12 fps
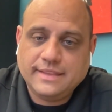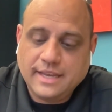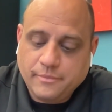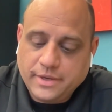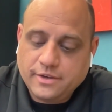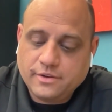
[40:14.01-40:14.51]

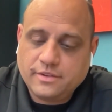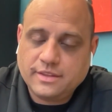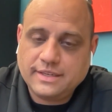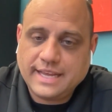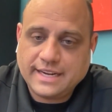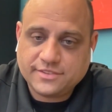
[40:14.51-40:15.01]
Then we go to
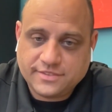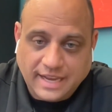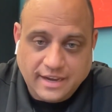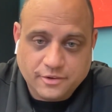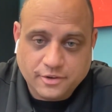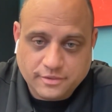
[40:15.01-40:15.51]
the next
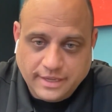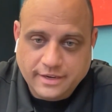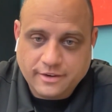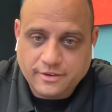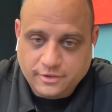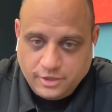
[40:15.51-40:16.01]
outer
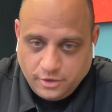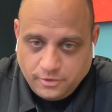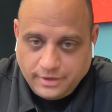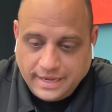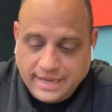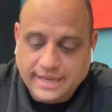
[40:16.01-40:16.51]
layer and
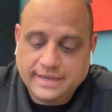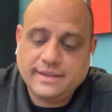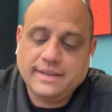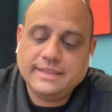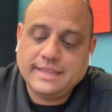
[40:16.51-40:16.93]
go again.